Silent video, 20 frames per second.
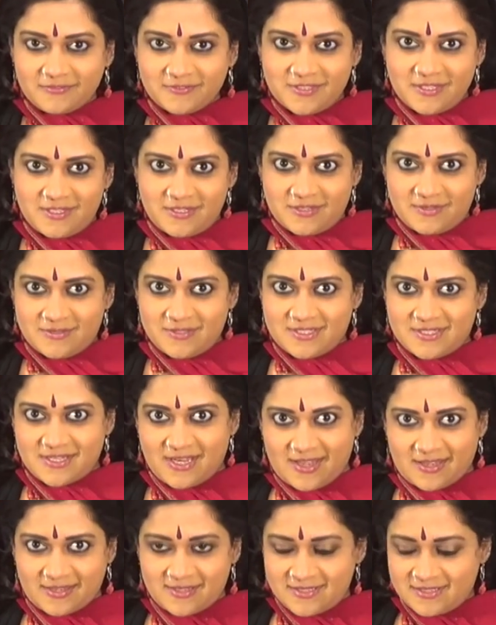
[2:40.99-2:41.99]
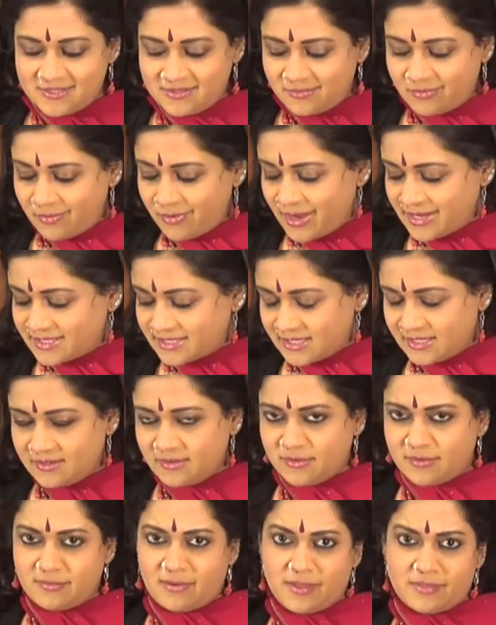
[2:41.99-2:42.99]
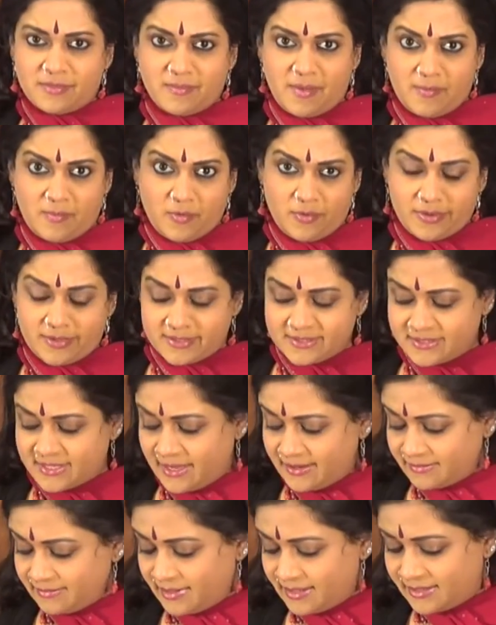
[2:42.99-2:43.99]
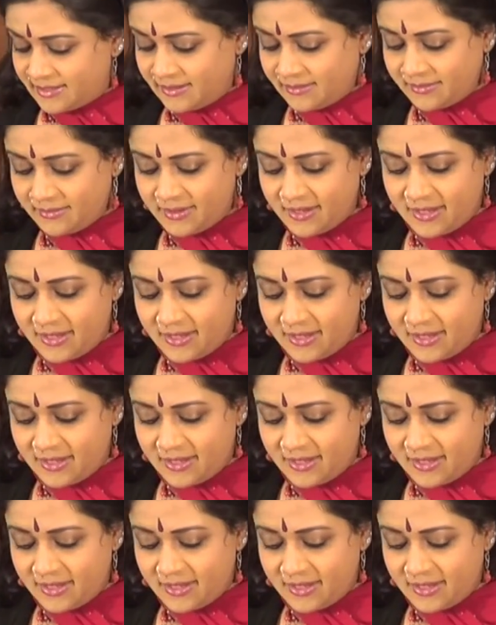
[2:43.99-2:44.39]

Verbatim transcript: afternoon snack is ready, rather my morning snack right now.